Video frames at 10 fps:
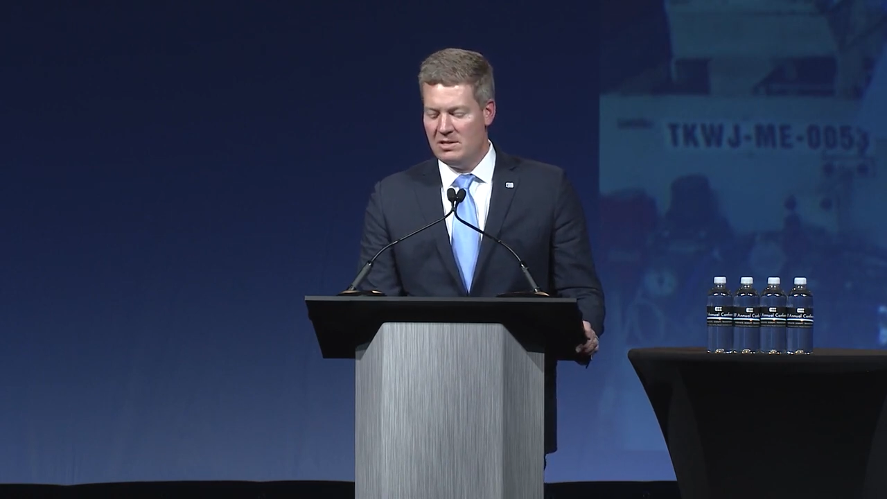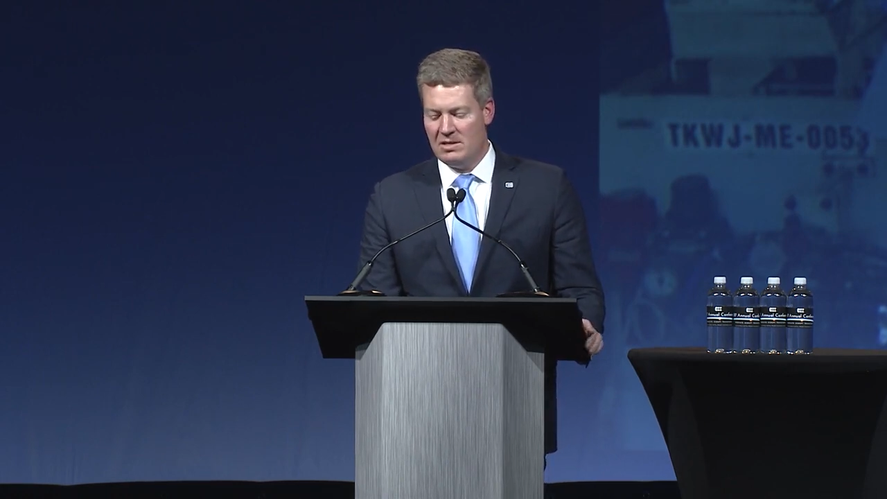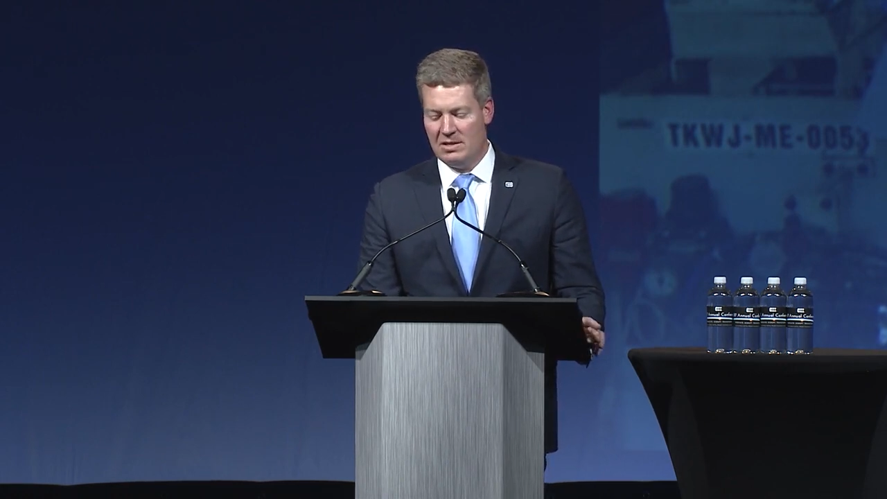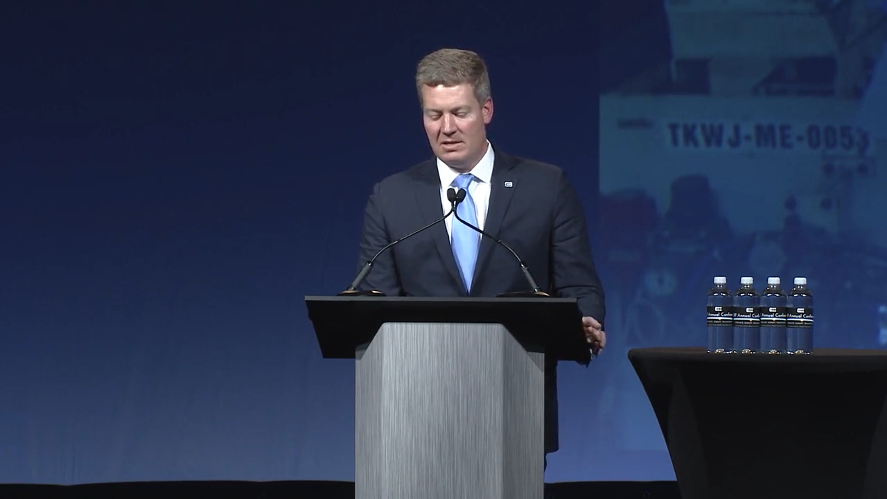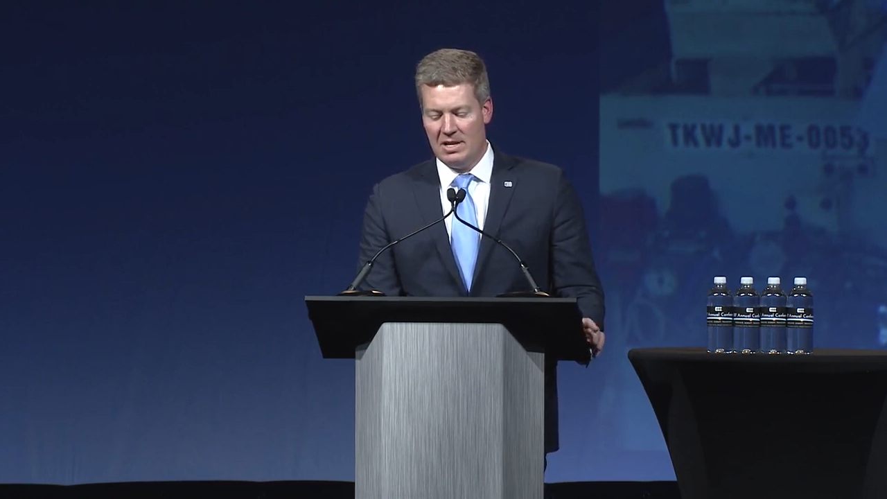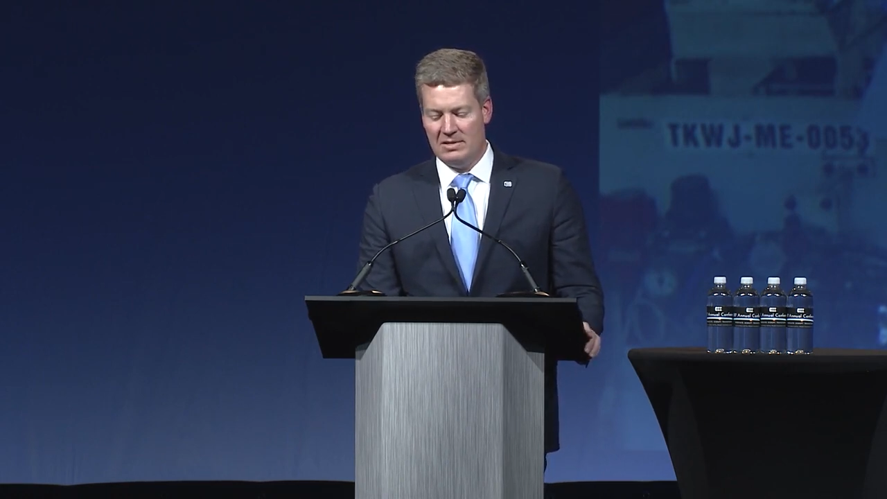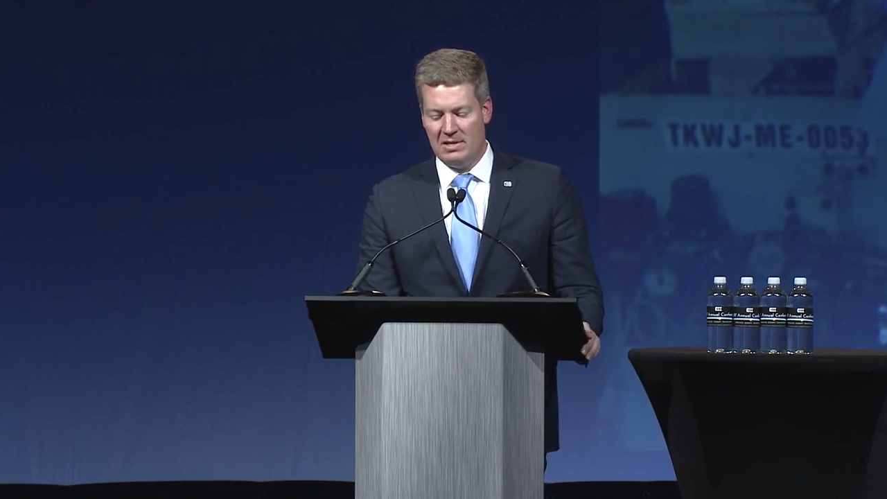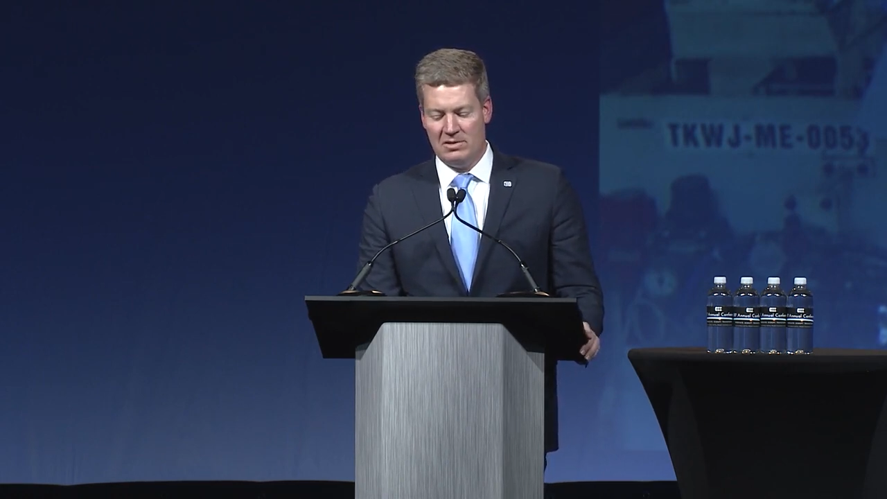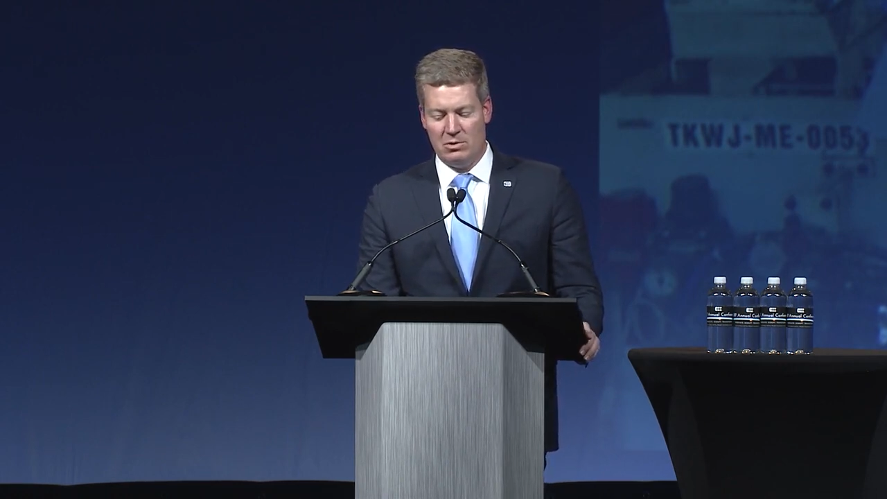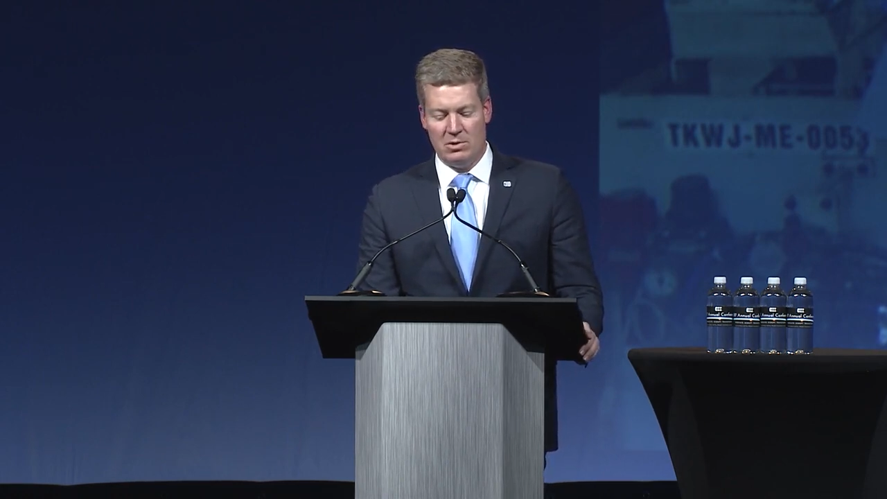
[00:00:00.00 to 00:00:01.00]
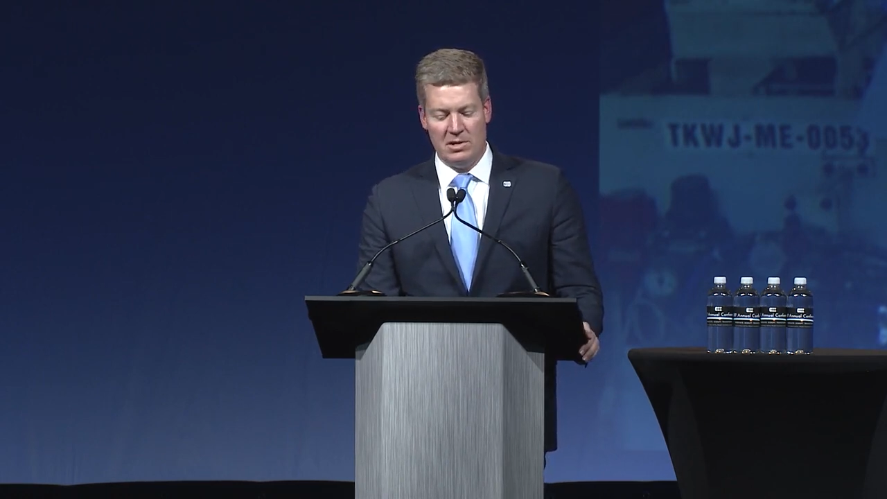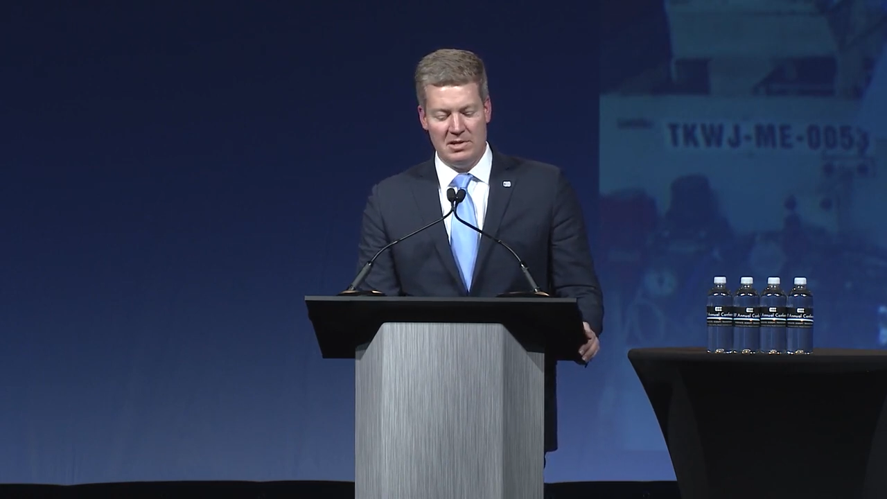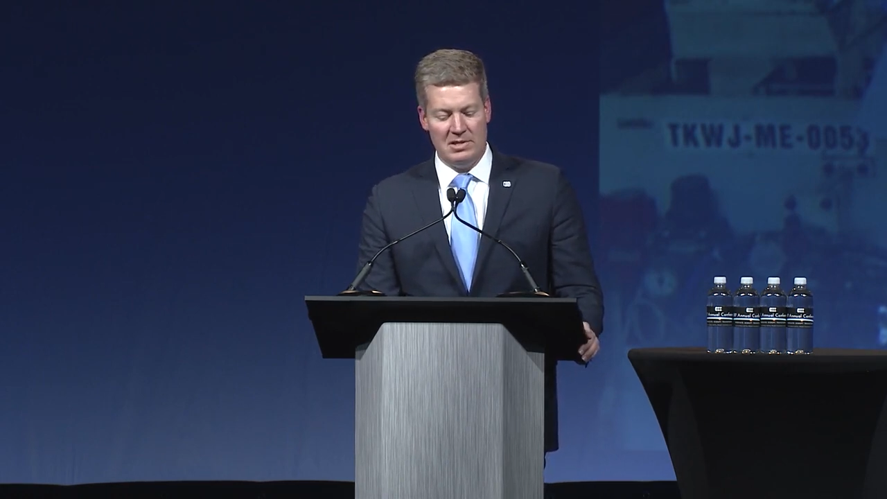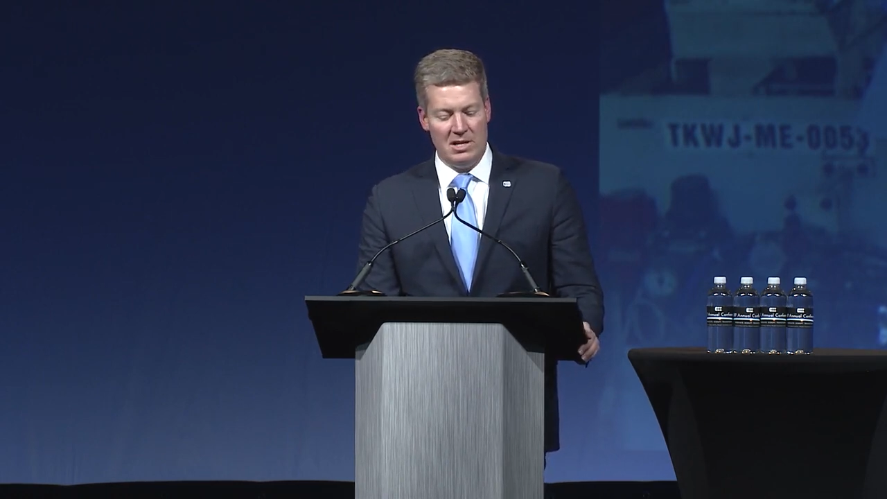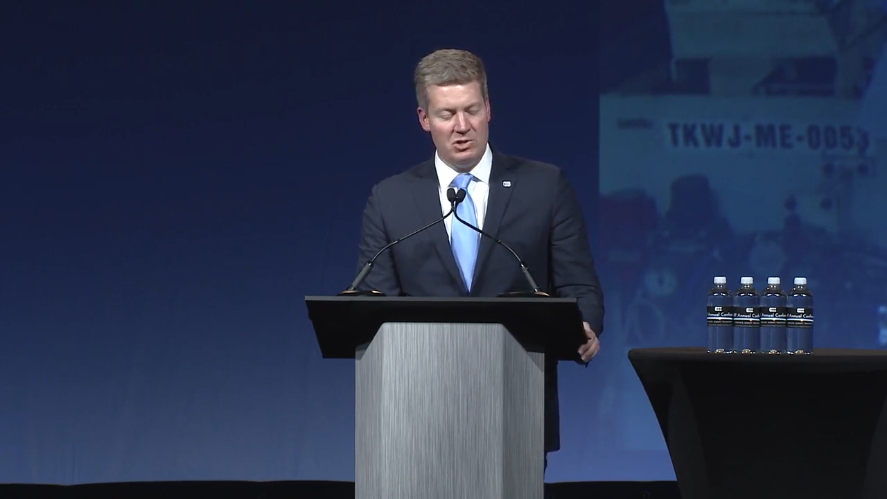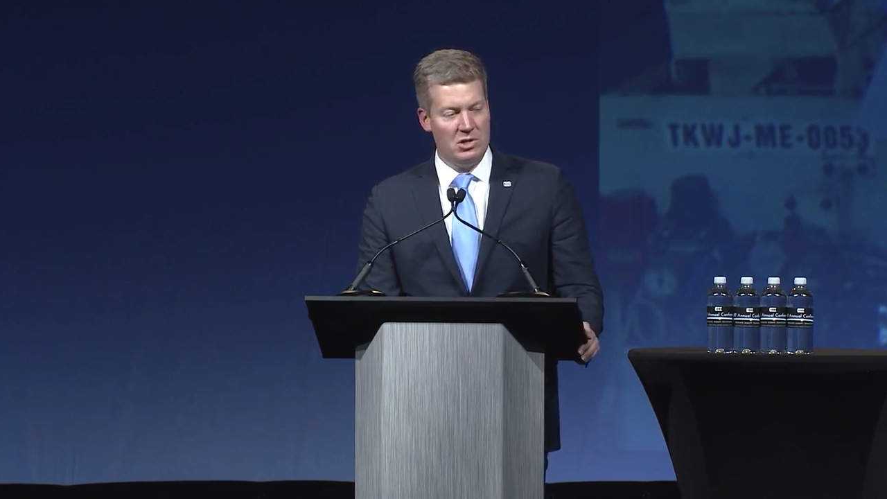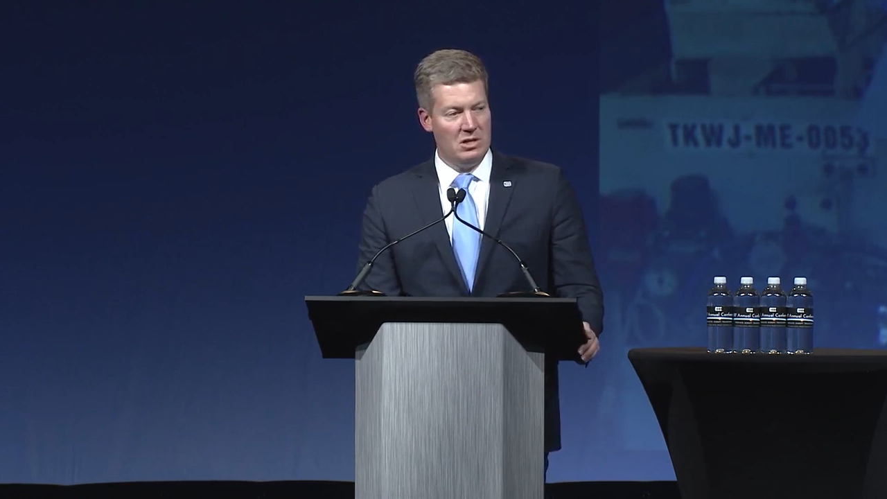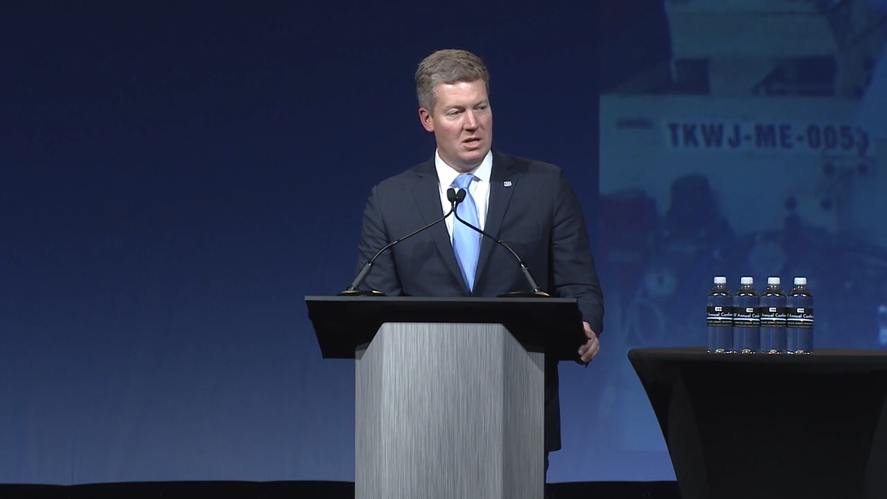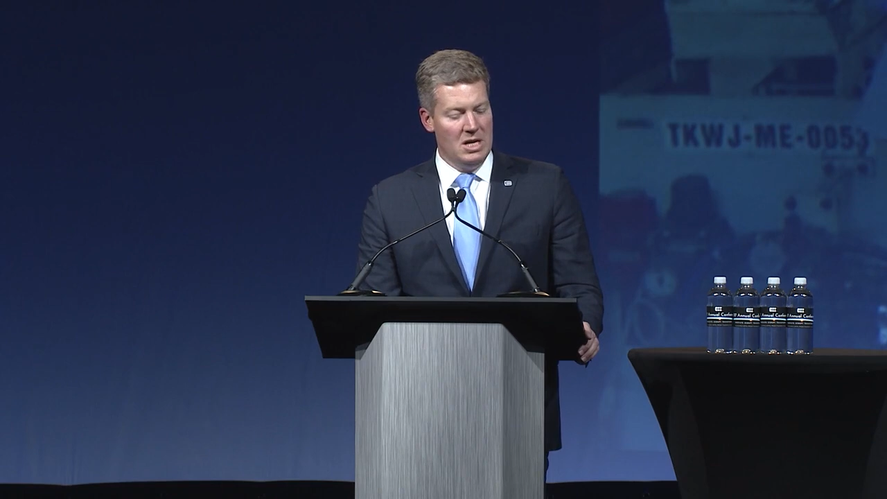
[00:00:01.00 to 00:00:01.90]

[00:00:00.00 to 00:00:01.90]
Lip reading: success as an organization.